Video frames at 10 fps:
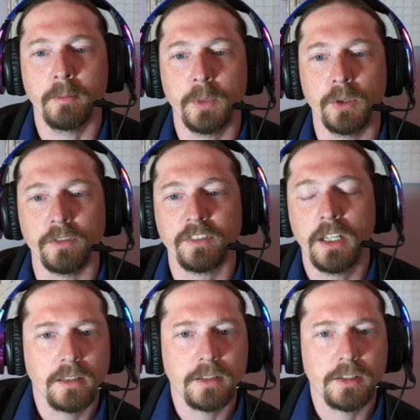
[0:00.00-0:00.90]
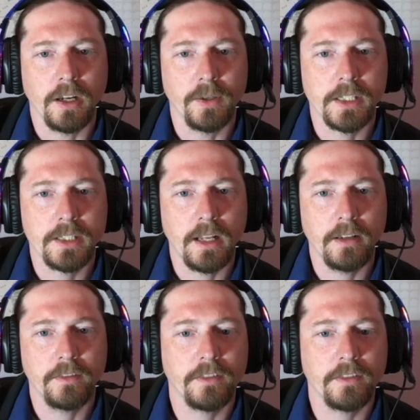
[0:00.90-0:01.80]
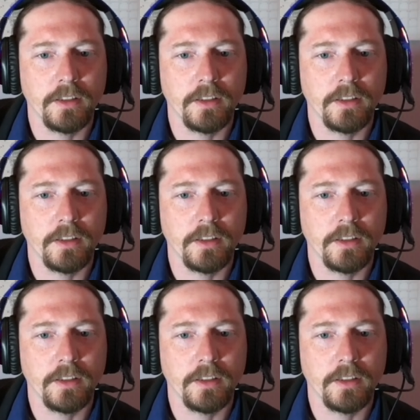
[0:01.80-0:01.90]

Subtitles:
move. So instead of